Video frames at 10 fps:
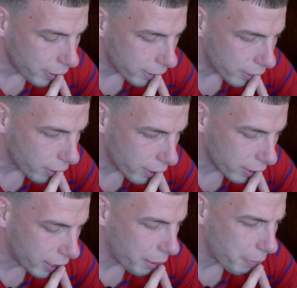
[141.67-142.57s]
and the
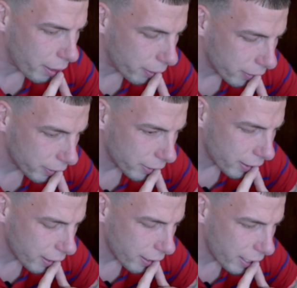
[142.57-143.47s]
doctor came out,
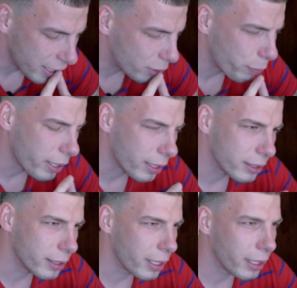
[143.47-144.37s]
and it's weird
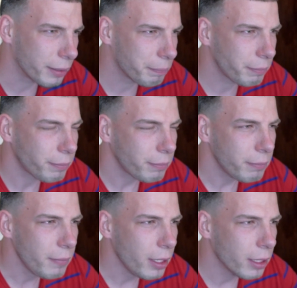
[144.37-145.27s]
because
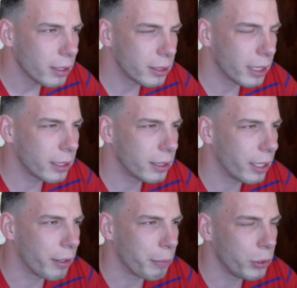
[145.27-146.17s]
it's like
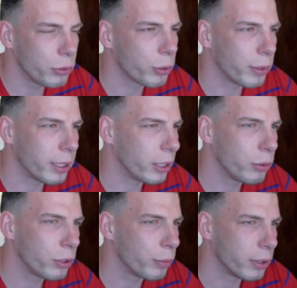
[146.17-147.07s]
they're immune to it. They're
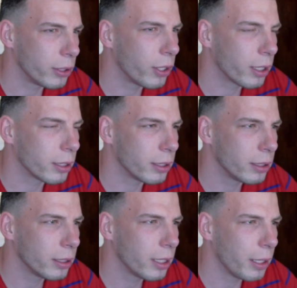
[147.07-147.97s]
used to it, the
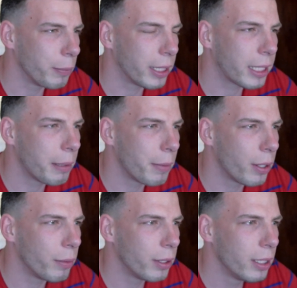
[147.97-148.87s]
doctors. And when they came
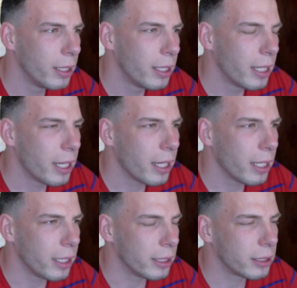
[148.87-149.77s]
out
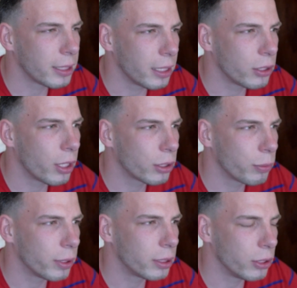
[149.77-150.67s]
and started talking
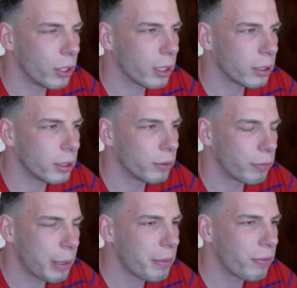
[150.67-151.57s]
to us, the doctors,
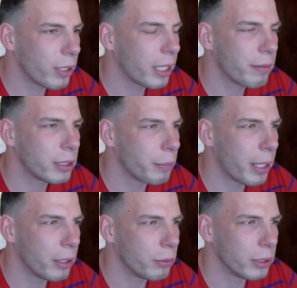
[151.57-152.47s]
right before he gave us the
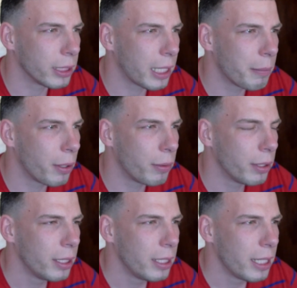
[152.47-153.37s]
bad news, he came
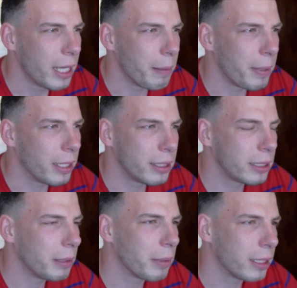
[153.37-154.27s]
out and made it
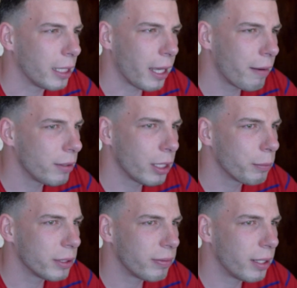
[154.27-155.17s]
seem like that
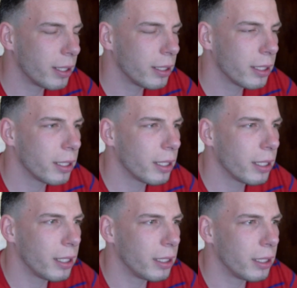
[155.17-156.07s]
everything was fine.
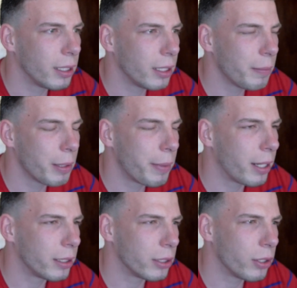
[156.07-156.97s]
And I'm not
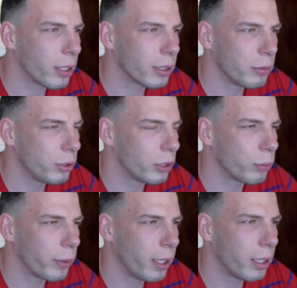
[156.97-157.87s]
mad at the doctor. It was
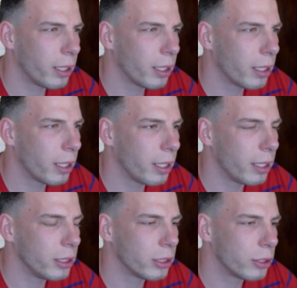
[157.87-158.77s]
just weird.
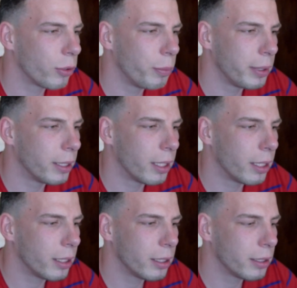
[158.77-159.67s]
And he just told me
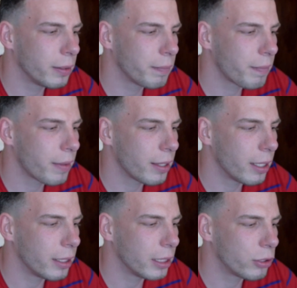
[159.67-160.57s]
that
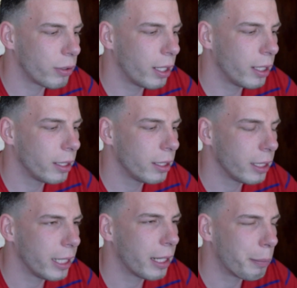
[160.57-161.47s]
they tried.
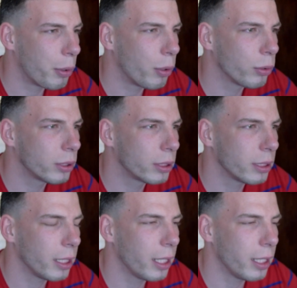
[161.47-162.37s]
He had a pulse
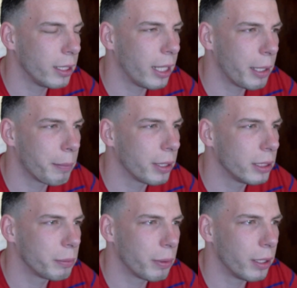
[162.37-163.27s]
in the
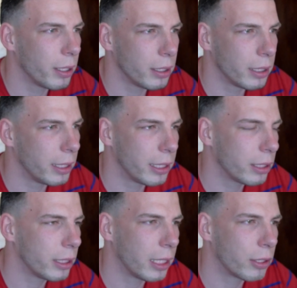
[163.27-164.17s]
ambulance, but
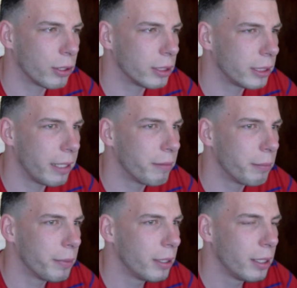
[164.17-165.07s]
they couldn't save
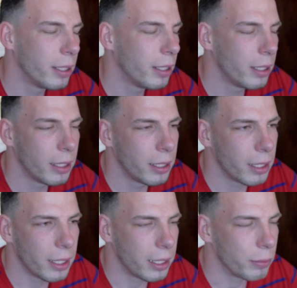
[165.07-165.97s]
him.
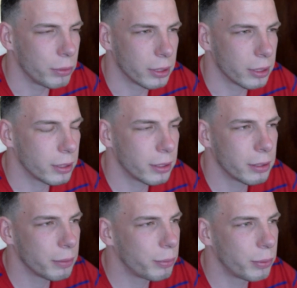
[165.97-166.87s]
And it was
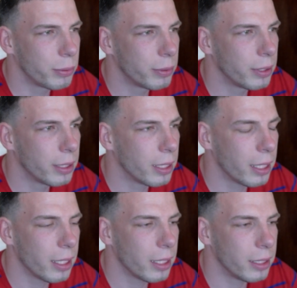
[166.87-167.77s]
just,
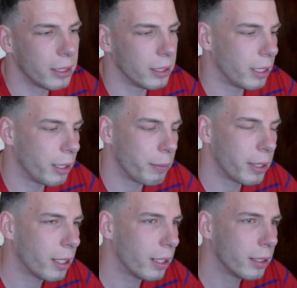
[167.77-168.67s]
and here
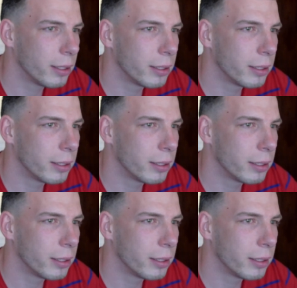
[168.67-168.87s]
we are.